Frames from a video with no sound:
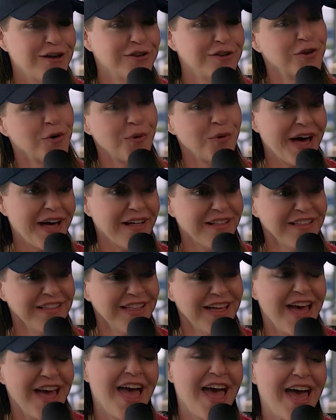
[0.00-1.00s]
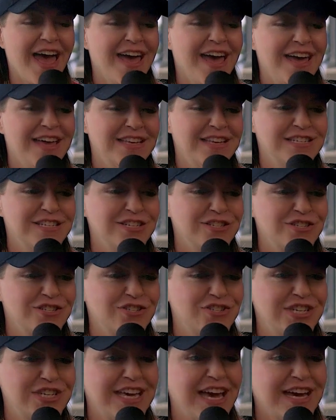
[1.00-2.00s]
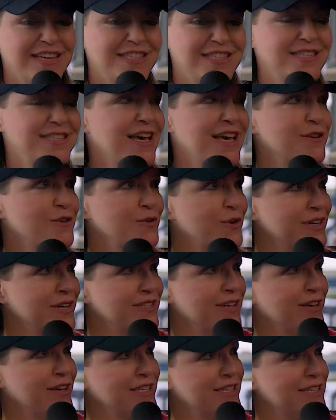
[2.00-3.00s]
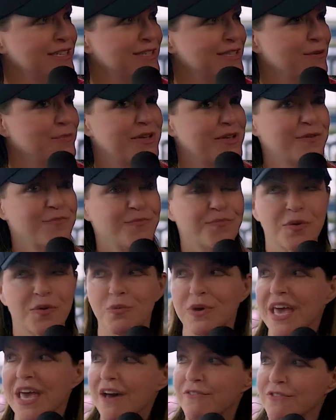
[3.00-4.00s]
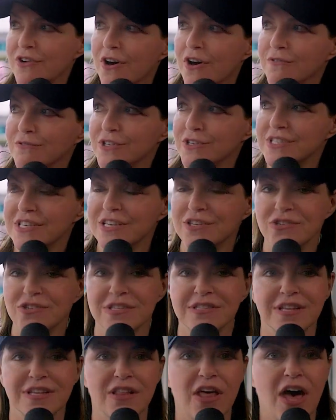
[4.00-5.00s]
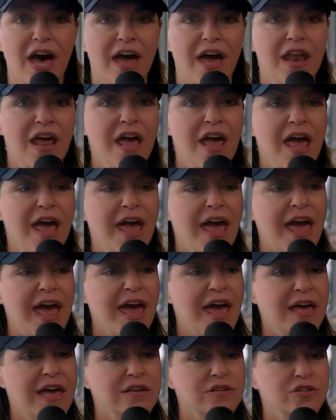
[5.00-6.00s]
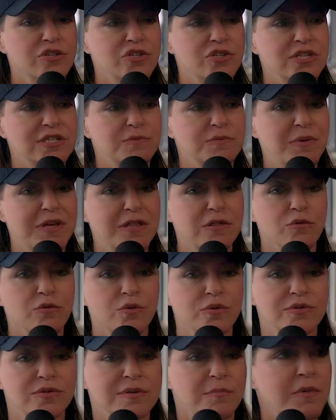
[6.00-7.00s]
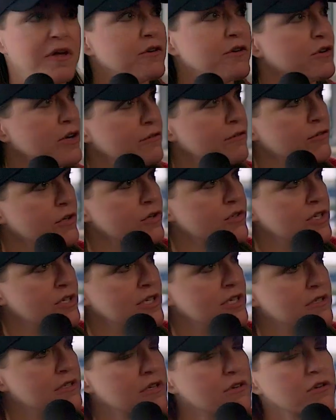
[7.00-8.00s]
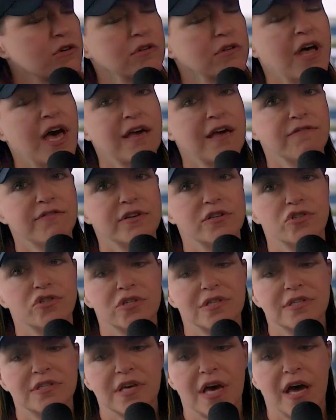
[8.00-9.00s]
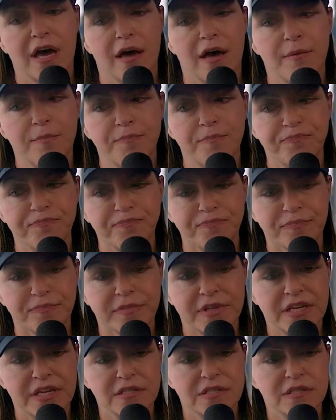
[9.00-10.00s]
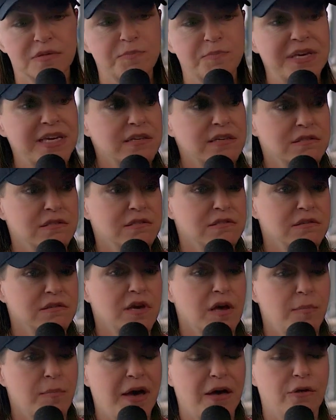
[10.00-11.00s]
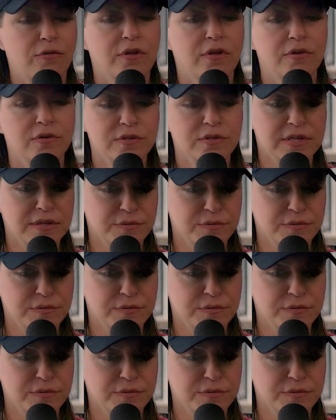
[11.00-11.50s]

Noelle, and she has a son who has autism, and we have conversations a lot. And she's been through some other adversities in her life, and she's speaks about those.